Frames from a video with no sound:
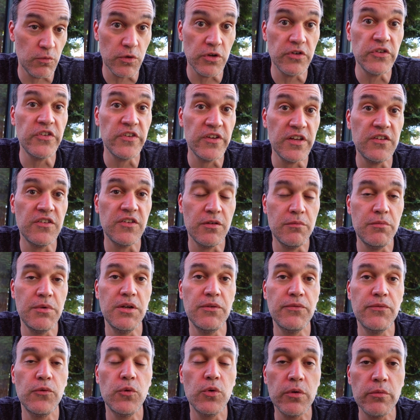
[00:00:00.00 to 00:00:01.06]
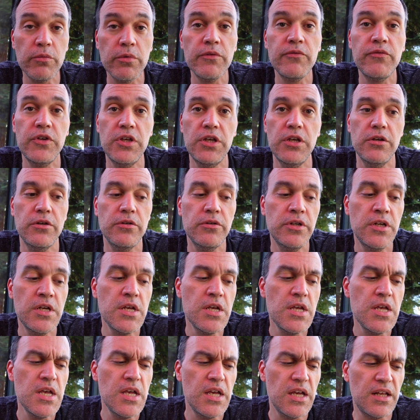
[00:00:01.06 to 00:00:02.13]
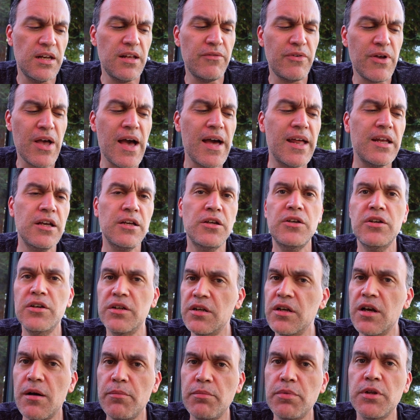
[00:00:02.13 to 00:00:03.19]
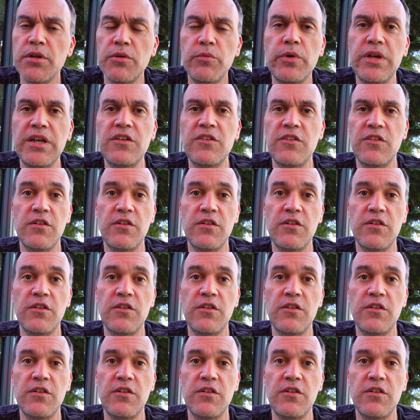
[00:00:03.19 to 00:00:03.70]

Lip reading: were sent to me for review, and I've had a good couple of weeks